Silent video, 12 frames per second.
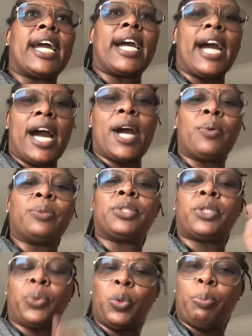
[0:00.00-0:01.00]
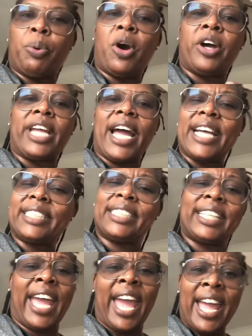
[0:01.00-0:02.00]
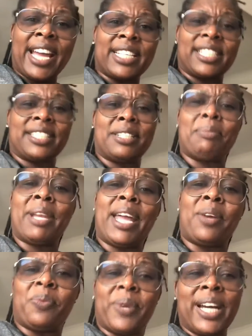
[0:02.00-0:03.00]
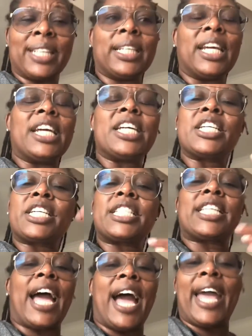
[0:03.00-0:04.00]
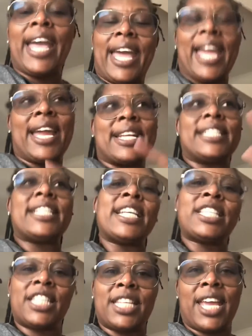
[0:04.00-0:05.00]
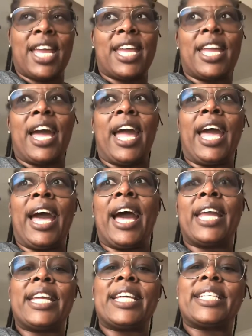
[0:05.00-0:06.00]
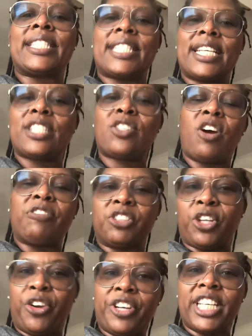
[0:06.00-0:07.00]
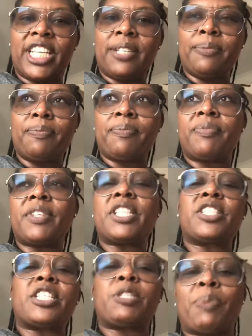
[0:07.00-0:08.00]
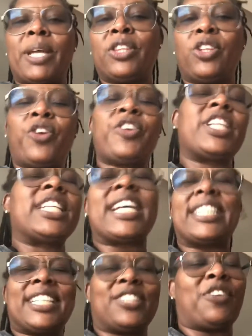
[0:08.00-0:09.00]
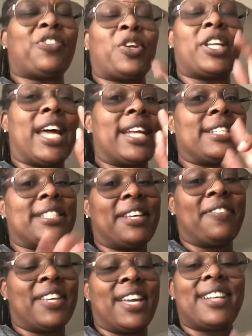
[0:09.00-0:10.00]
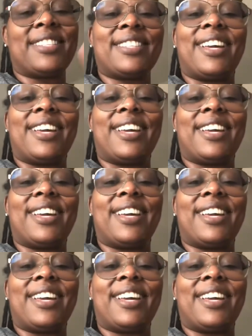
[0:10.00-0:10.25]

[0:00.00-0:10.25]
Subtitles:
count coupon as cash. And I'm like, what? Because I had, yesterday, I had a 6 off 30. So spend 30, not 6 off 30, that is CVS.